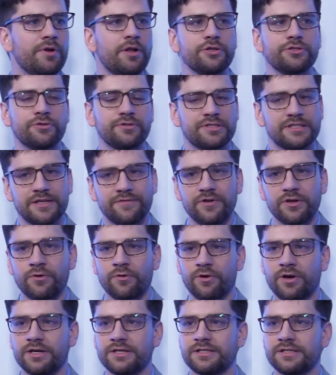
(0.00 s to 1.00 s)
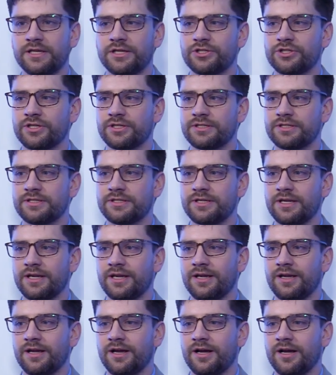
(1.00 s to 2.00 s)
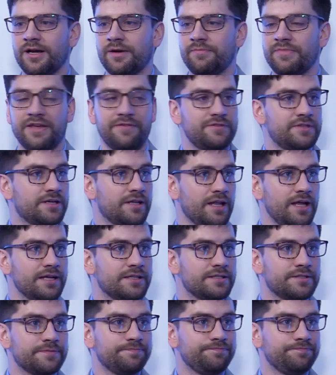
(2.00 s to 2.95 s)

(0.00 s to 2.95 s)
but also civic organizations, they've declined.